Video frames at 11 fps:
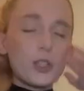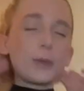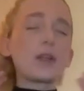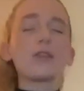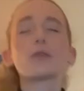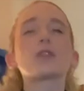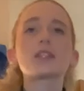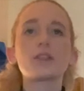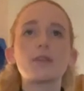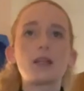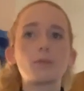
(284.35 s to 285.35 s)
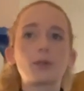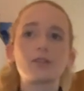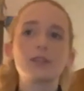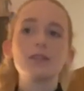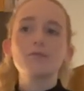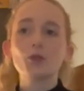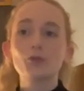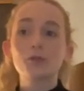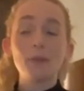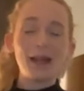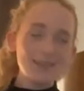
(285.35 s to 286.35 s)
So anyway, for this event, because it involves
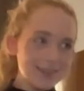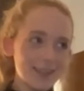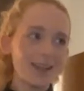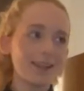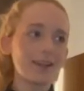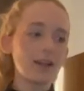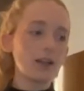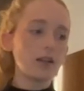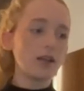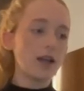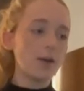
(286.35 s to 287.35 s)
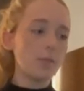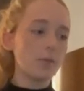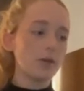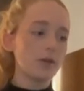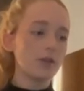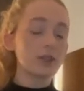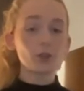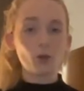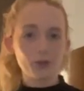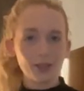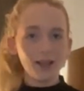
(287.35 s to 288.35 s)
painting and I am a
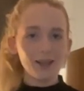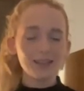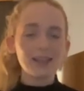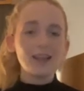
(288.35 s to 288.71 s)
toddler,